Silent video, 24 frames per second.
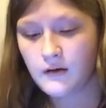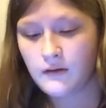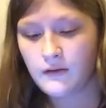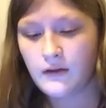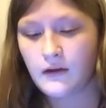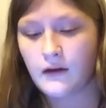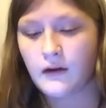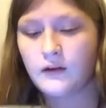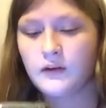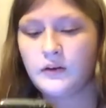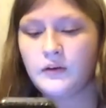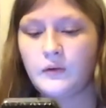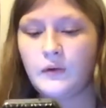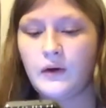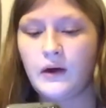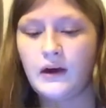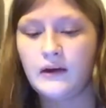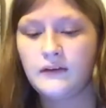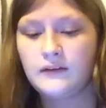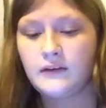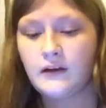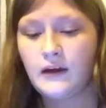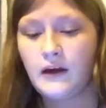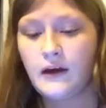They also
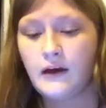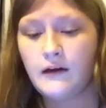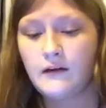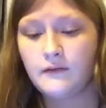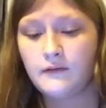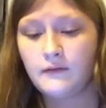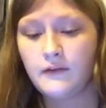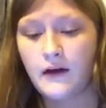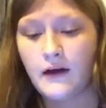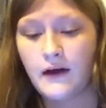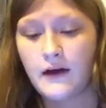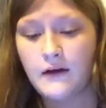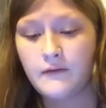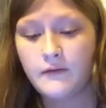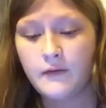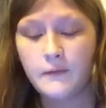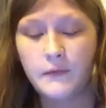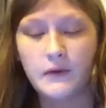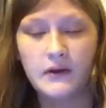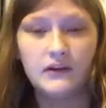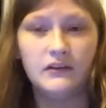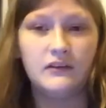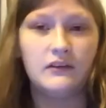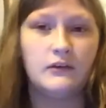ask, have I ever
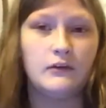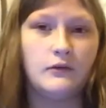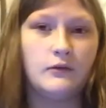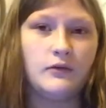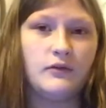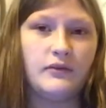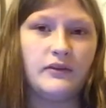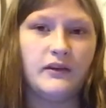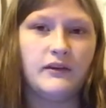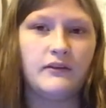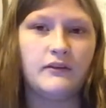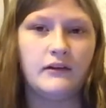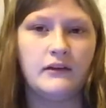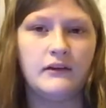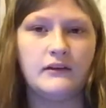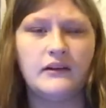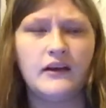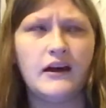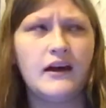been to New Zealand?